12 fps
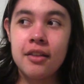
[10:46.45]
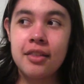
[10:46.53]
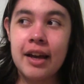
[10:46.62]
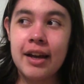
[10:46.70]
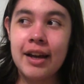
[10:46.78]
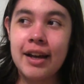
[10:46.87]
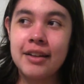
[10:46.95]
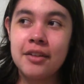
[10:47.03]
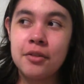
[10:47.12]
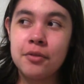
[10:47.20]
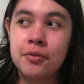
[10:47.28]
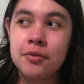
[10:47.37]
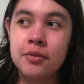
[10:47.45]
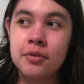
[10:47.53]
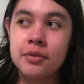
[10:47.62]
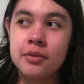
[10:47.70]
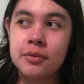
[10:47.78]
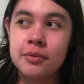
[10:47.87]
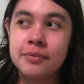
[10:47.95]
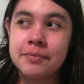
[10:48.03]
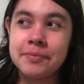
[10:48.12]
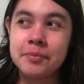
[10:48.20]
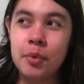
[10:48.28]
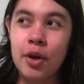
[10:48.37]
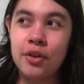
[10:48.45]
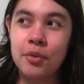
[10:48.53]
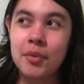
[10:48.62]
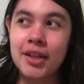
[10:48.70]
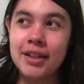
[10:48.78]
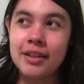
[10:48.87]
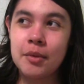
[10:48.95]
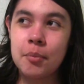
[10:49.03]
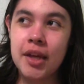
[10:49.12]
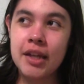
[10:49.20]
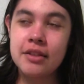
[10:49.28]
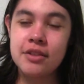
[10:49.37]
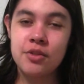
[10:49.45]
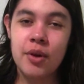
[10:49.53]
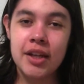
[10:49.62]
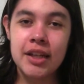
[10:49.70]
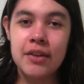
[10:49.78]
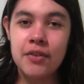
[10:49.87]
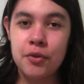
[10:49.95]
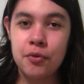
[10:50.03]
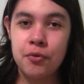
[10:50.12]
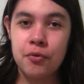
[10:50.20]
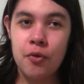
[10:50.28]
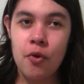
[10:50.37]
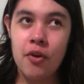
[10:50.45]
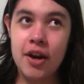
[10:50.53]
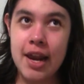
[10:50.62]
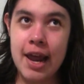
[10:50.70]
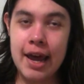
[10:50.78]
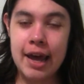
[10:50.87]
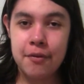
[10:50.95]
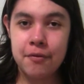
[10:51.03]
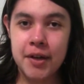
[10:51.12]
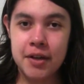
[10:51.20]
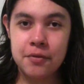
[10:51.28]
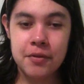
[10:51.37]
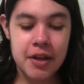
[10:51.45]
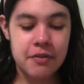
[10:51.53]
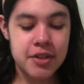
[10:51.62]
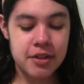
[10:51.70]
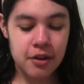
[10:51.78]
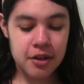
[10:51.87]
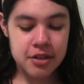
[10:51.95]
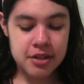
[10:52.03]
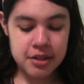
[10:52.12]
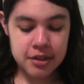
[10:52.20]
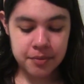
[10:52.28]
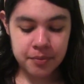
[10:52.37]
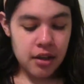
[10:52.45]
that kind of bothered me a little bit. So I'd give it 4.5 out of 5 stars.